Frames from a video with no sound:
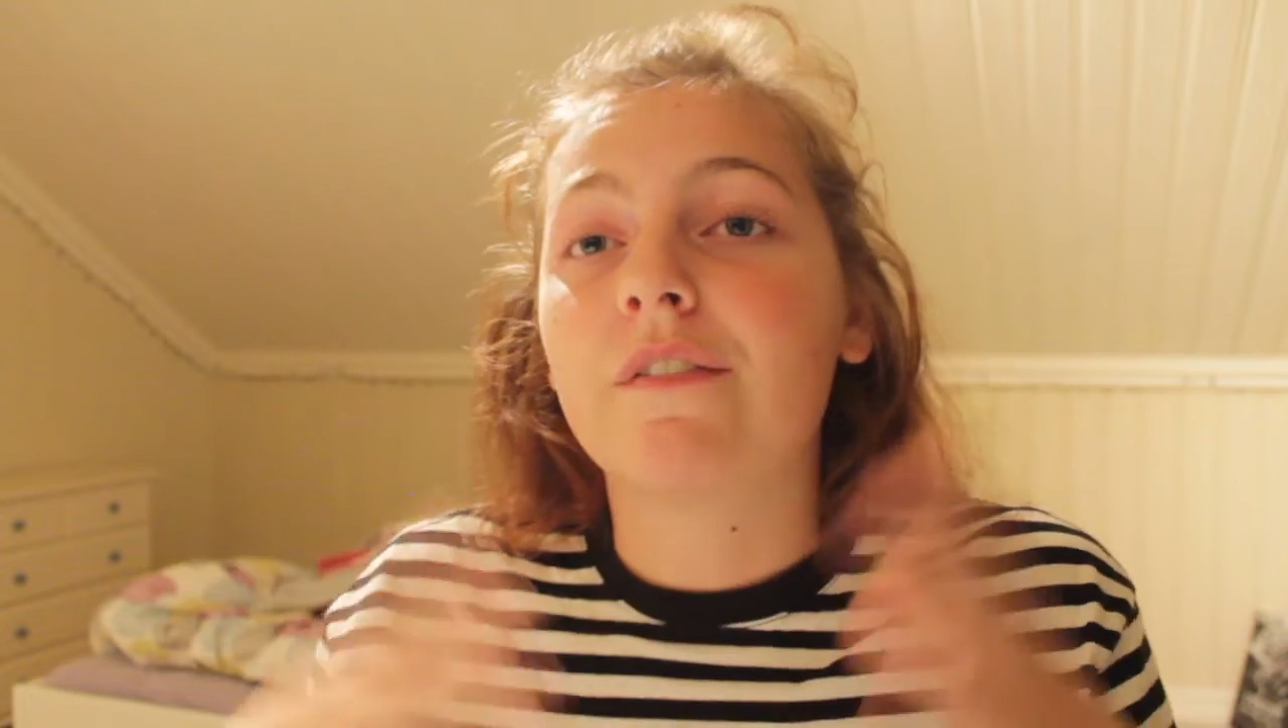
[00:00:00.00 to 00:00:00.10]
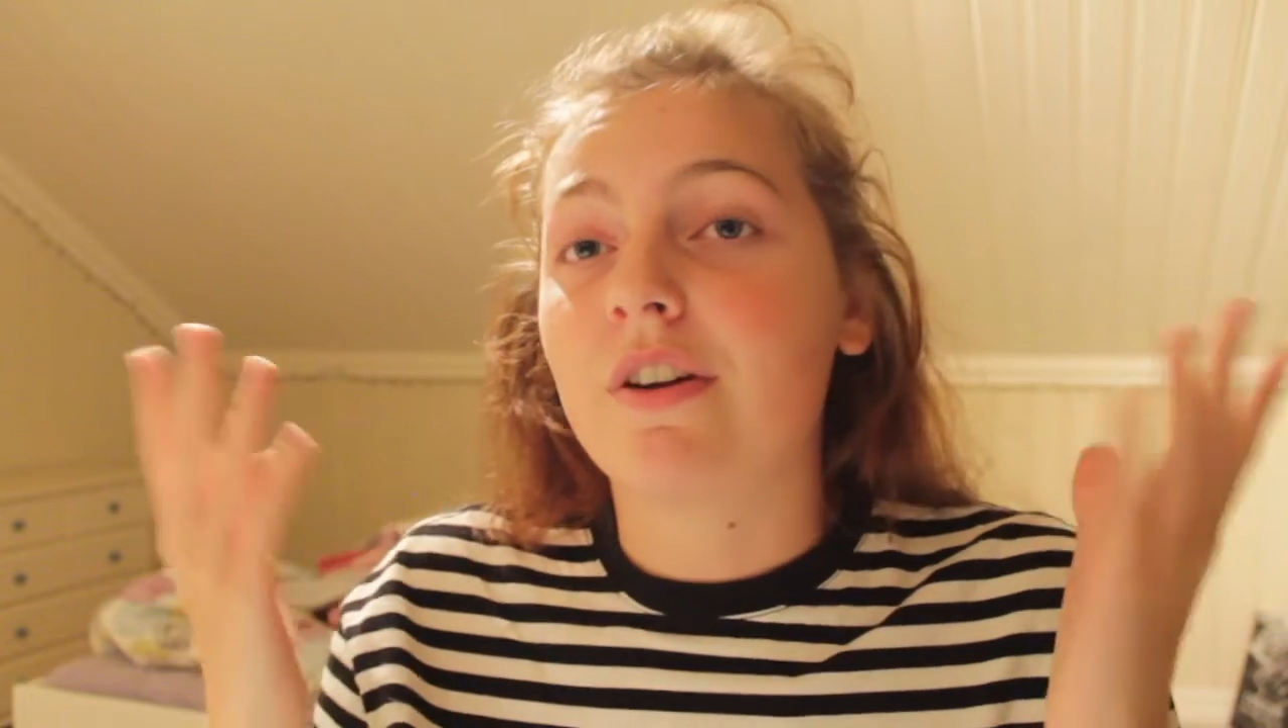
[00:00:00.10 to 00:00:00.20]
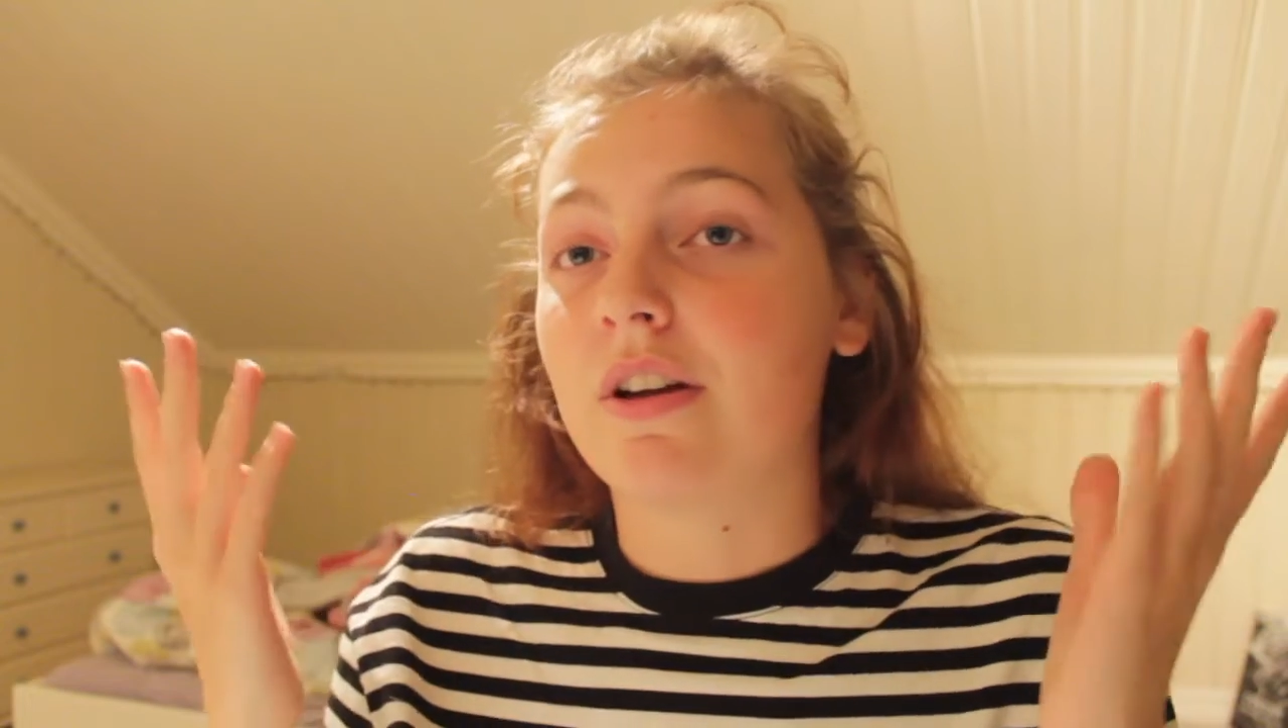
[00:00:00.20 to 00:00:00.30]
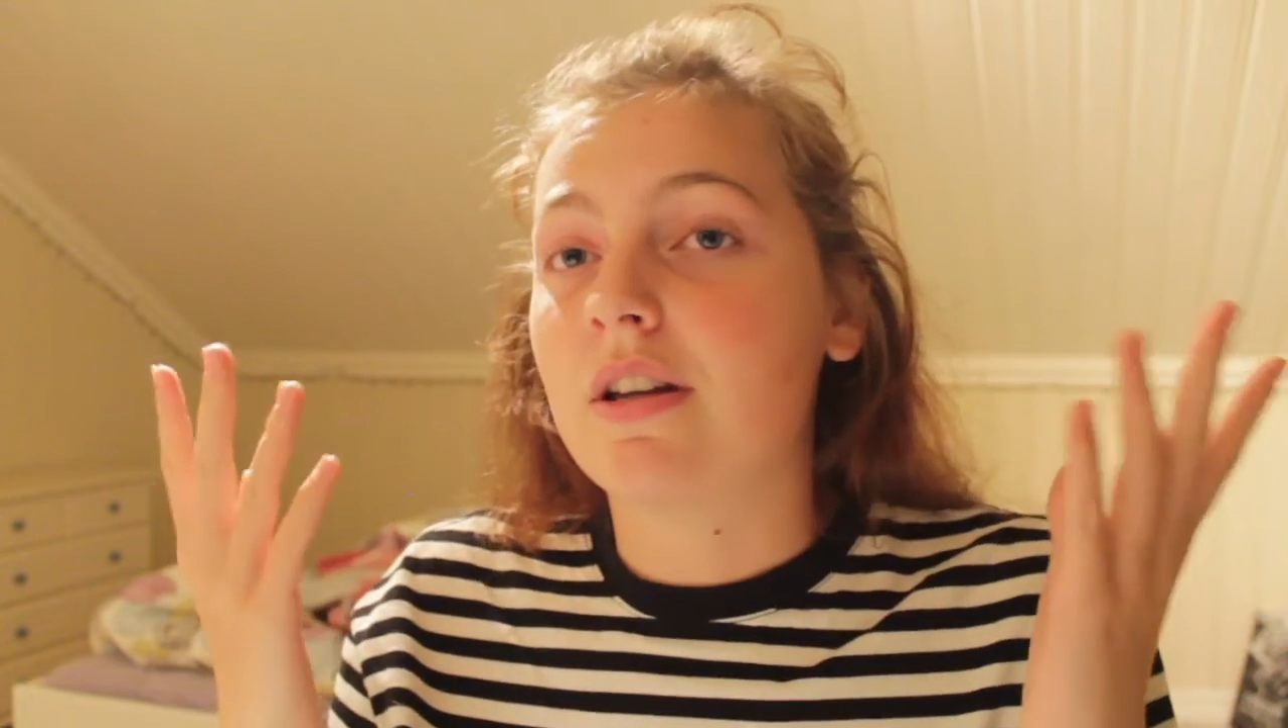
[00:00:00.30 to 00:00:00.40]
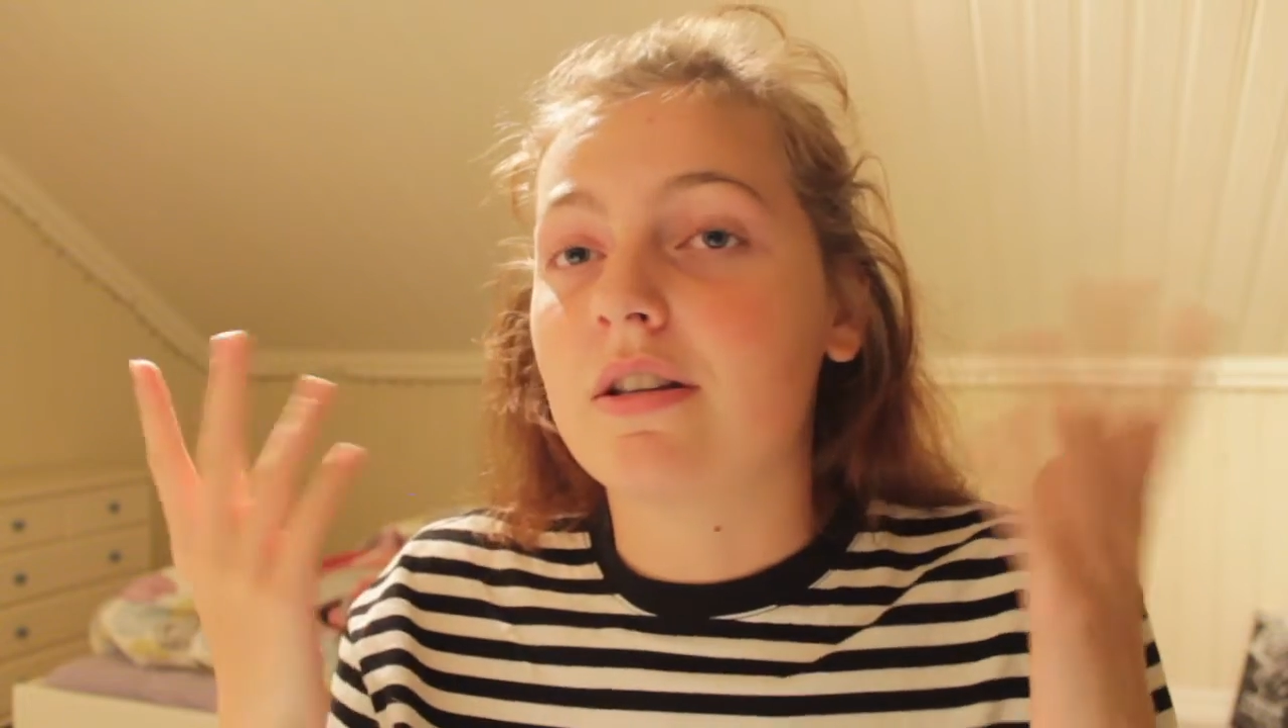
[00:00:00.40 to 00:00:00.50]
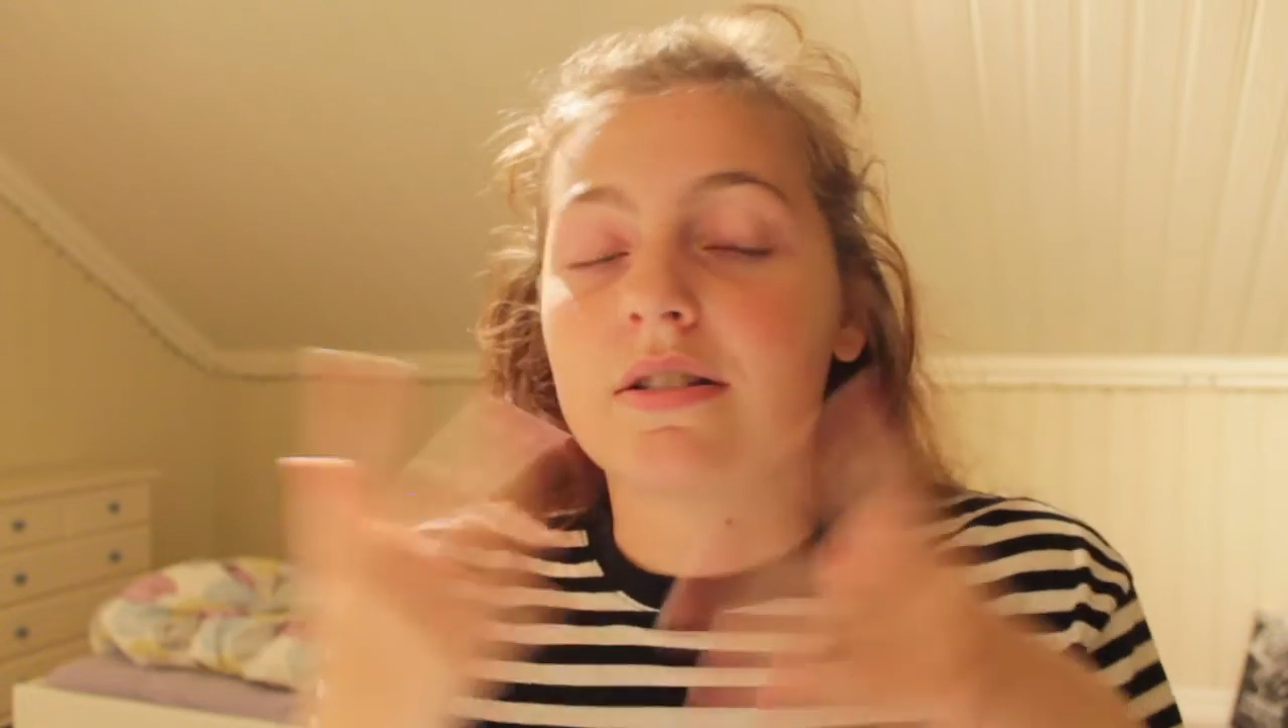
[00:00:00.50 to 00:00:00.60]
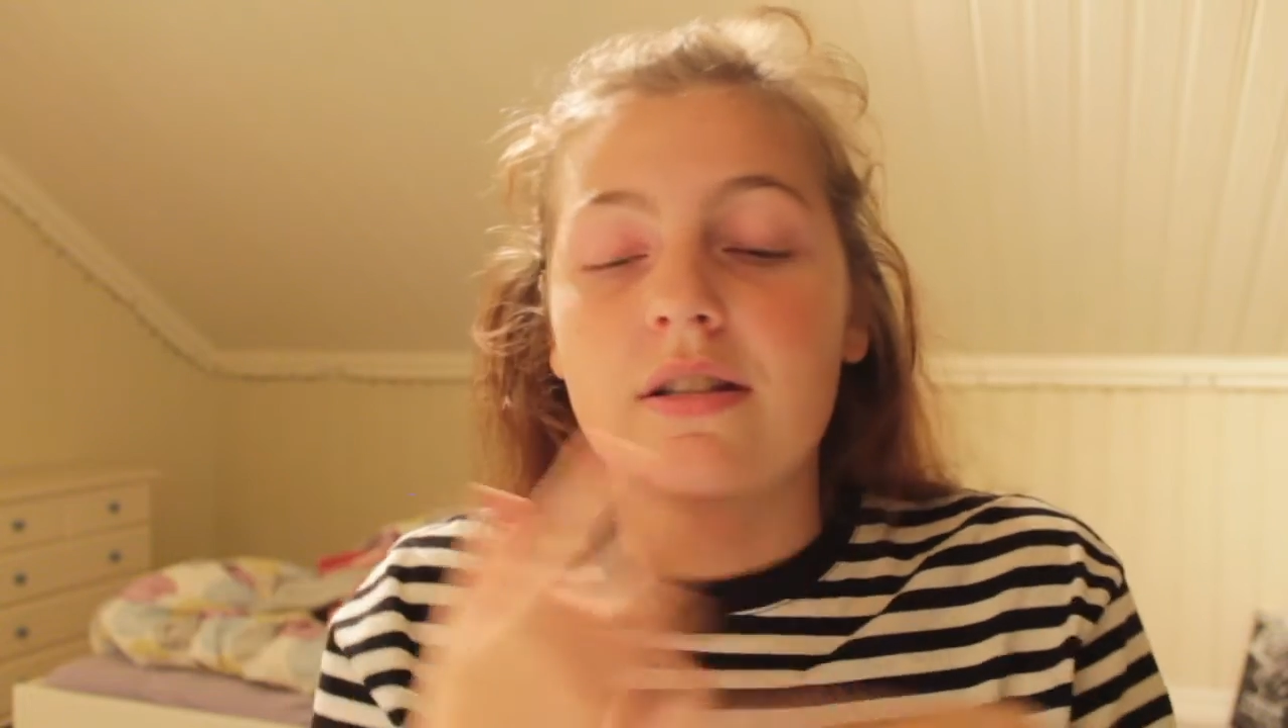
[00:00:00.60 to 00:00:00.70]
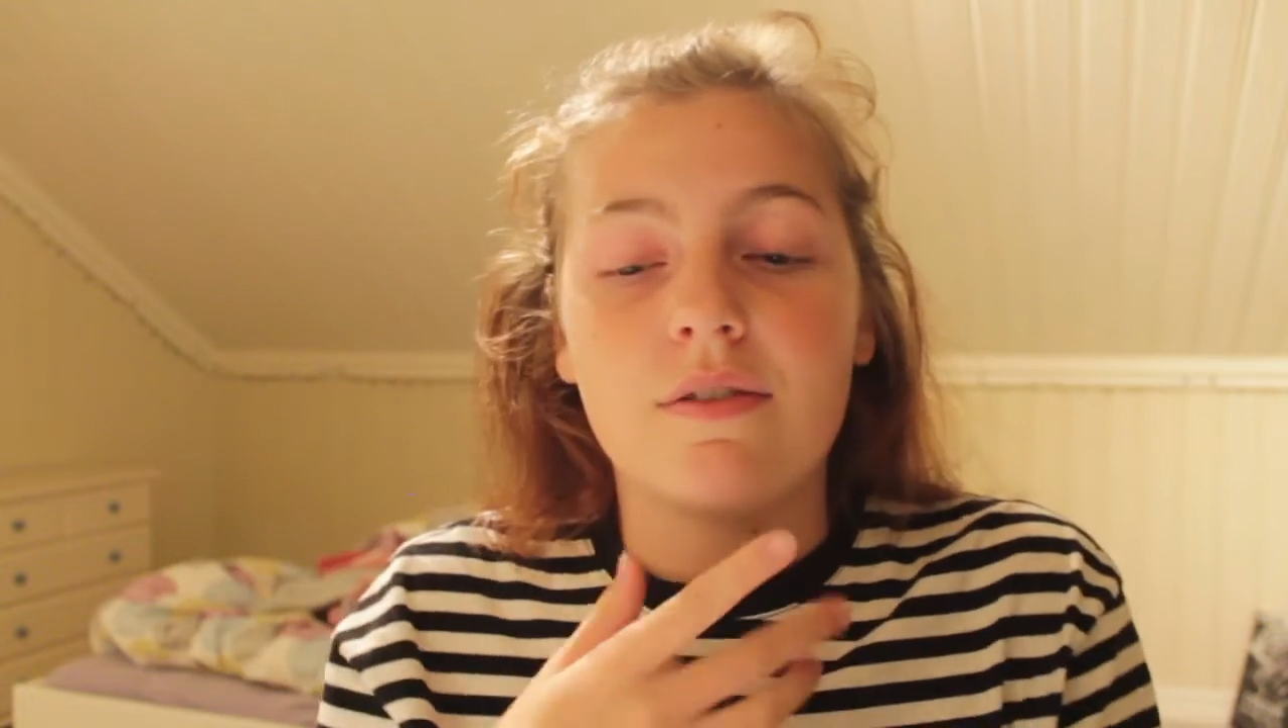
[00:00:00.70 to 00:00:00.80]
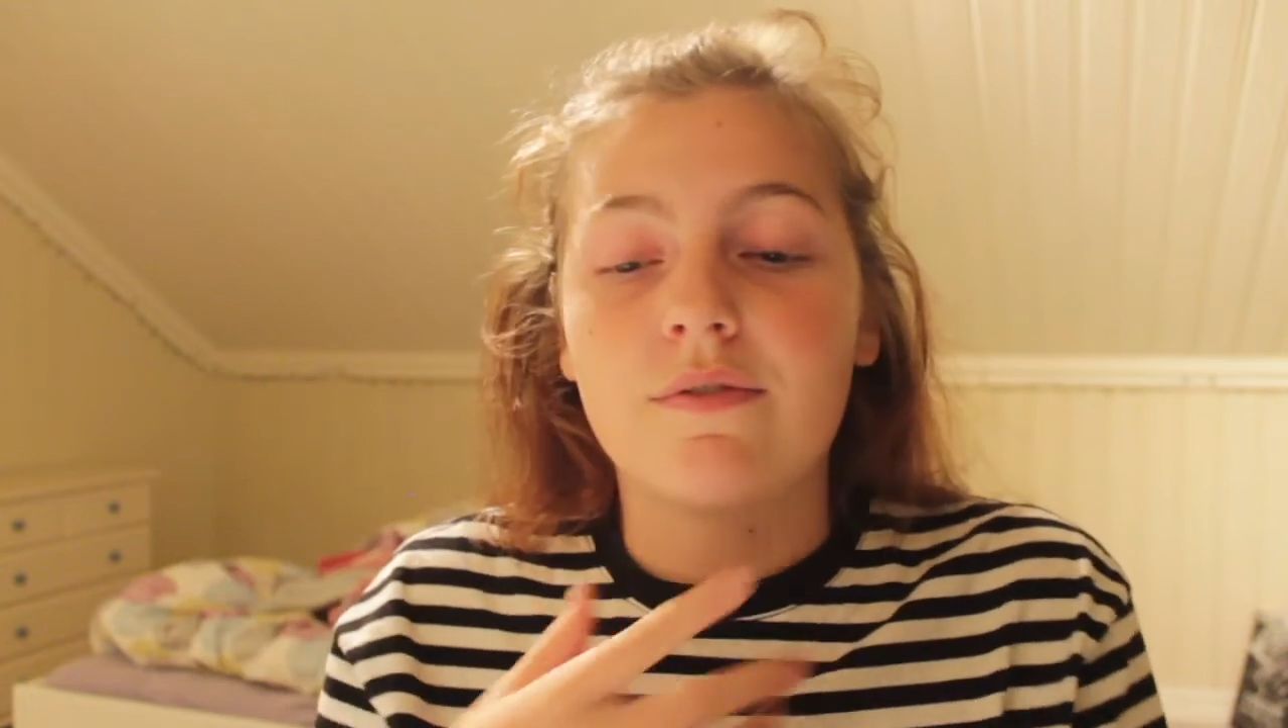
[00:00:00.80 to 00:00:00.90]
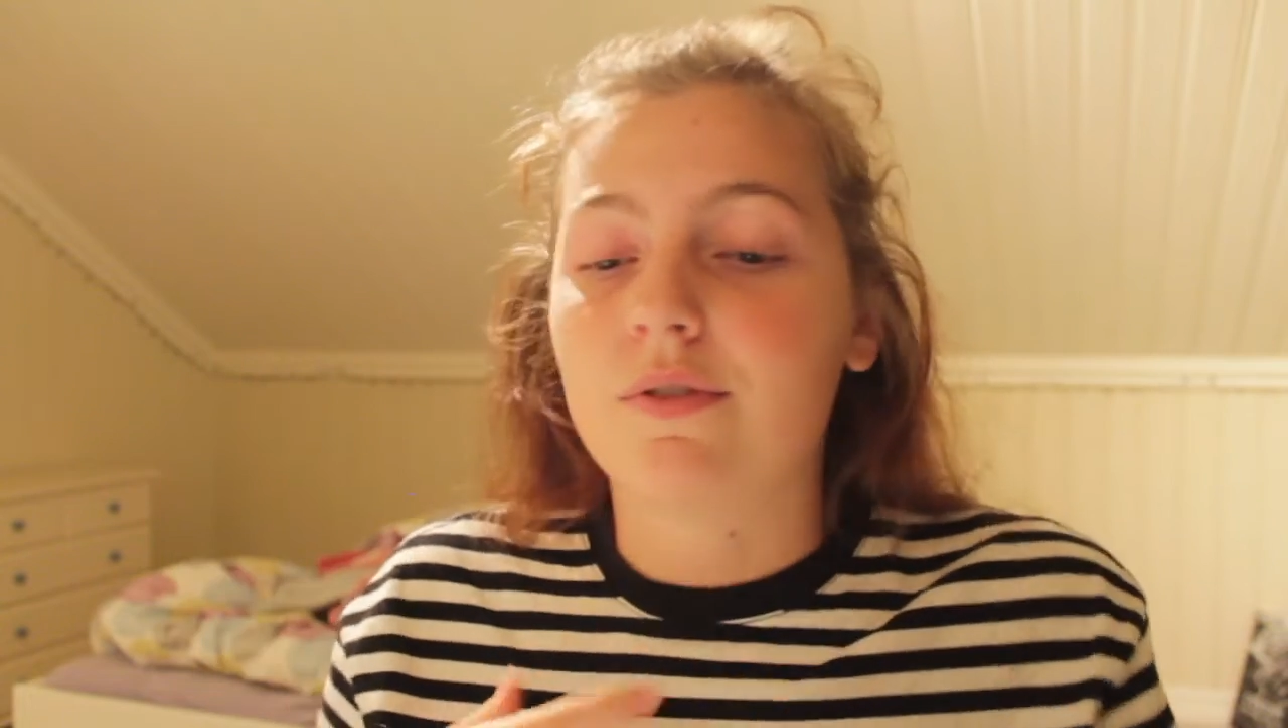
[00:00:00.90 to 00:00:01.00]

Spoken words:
fun stuff